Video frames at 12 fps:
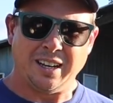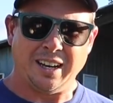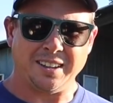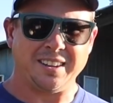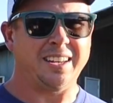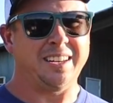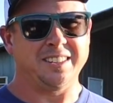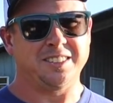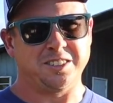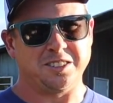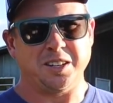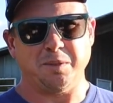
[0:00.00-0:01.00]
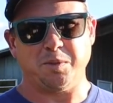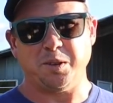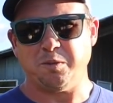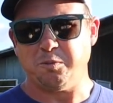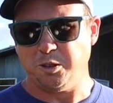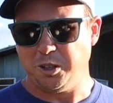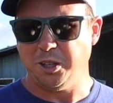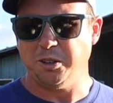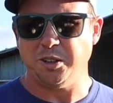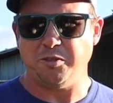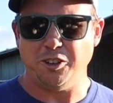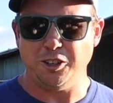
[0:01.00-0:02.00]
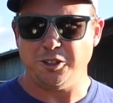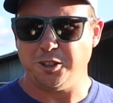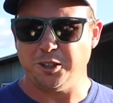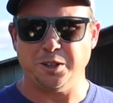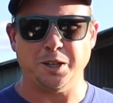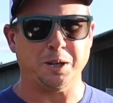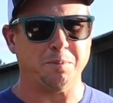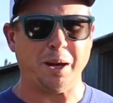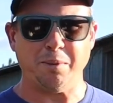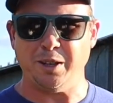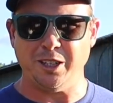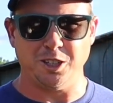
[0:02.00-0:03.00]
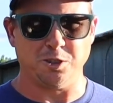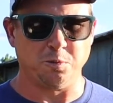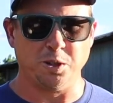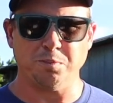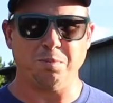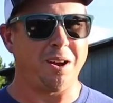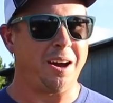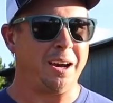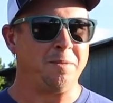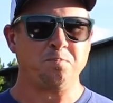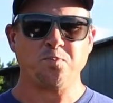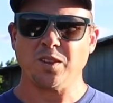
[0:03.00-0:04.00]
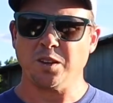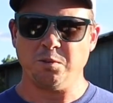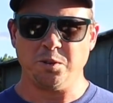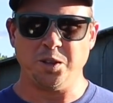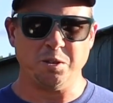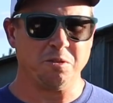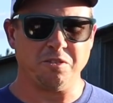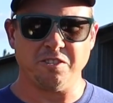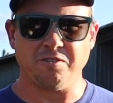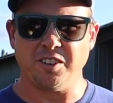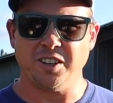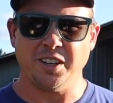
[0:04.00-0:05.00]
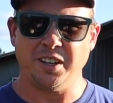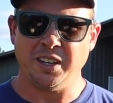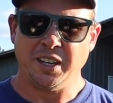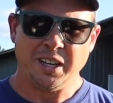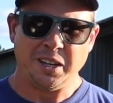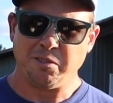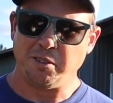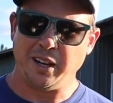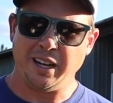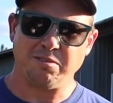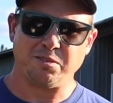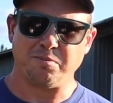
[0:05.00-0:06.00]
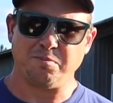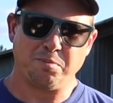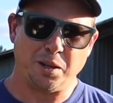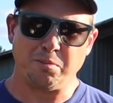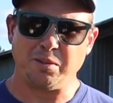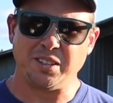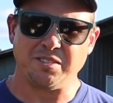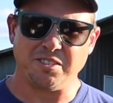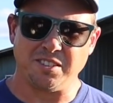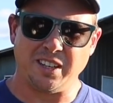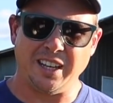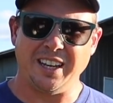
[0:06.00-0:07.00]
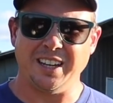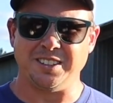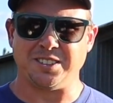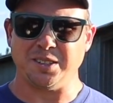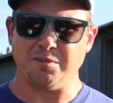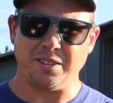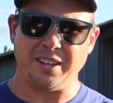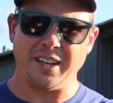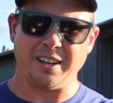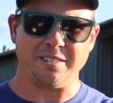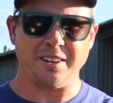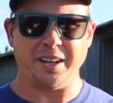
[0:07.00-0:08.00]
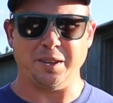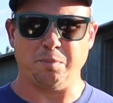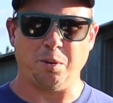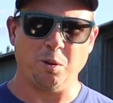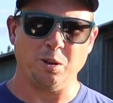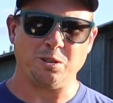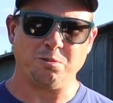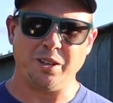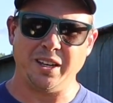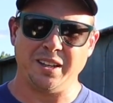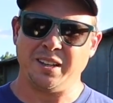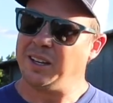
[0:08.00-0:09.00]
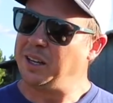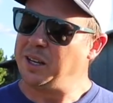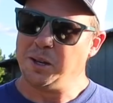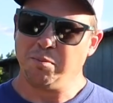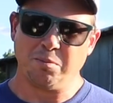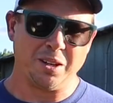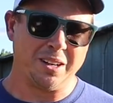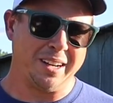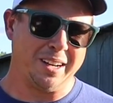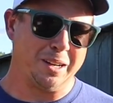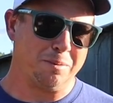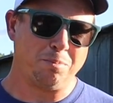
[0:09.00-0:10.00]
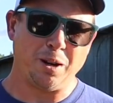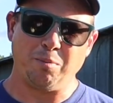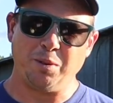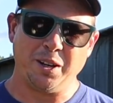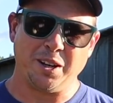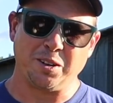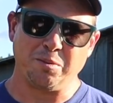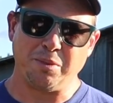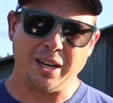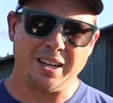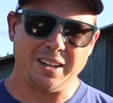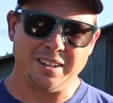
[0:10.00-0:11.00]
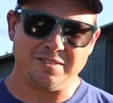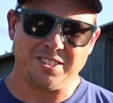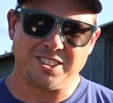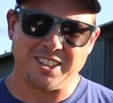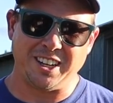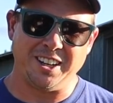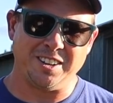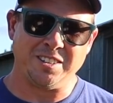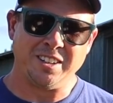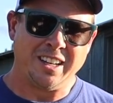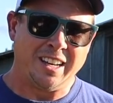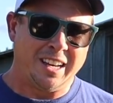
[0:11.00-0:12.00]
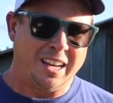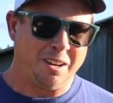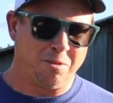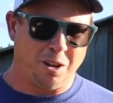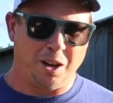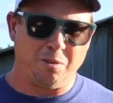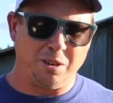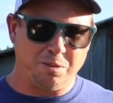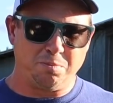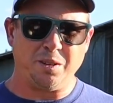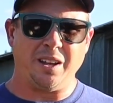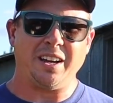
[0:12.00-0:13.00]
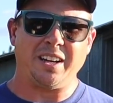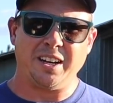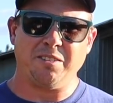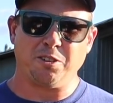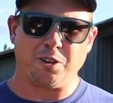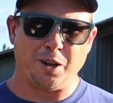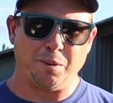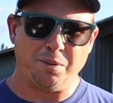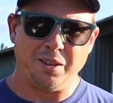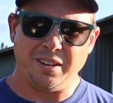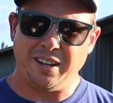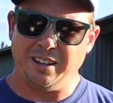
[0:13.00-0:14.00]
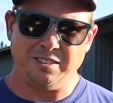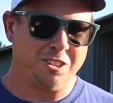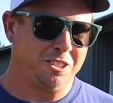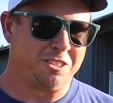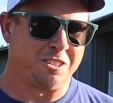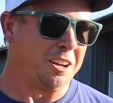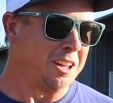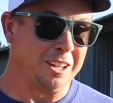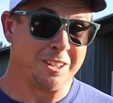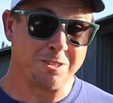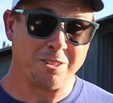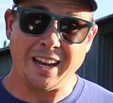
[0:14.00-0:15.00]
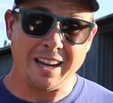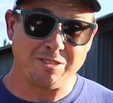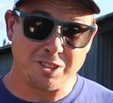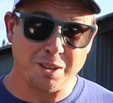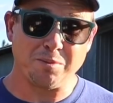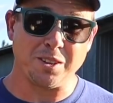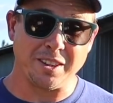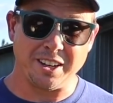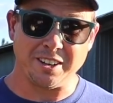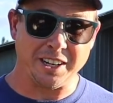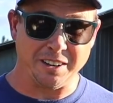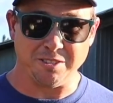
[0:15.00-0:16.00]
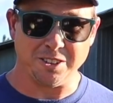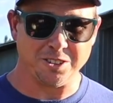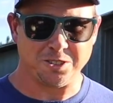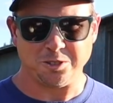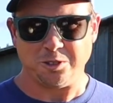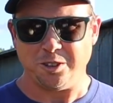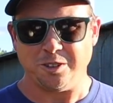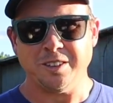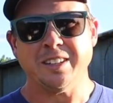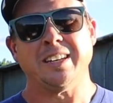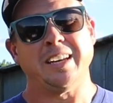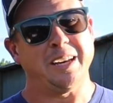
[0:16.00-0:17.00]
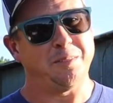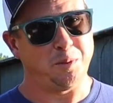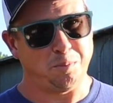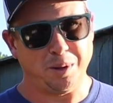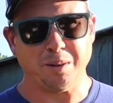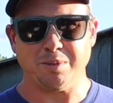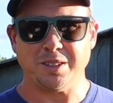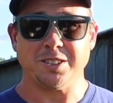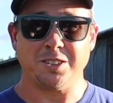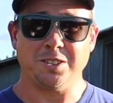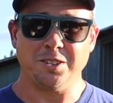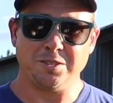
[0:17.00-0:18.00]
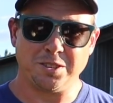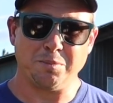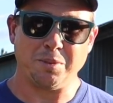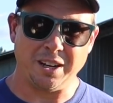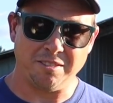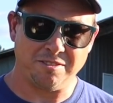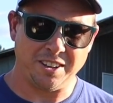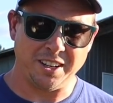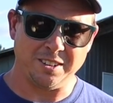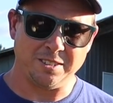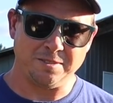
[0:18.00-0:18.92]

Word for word: I think this is something we'll do in the future, maybe in just one plot. We'll do it for fun. We'll have some pumpkins for the kids, some to decorate the porch with, but probably not going to make enough to sell. And we'll always put that cover crop in there just so we have something there covering the soil if the pumpkins do somehow fail.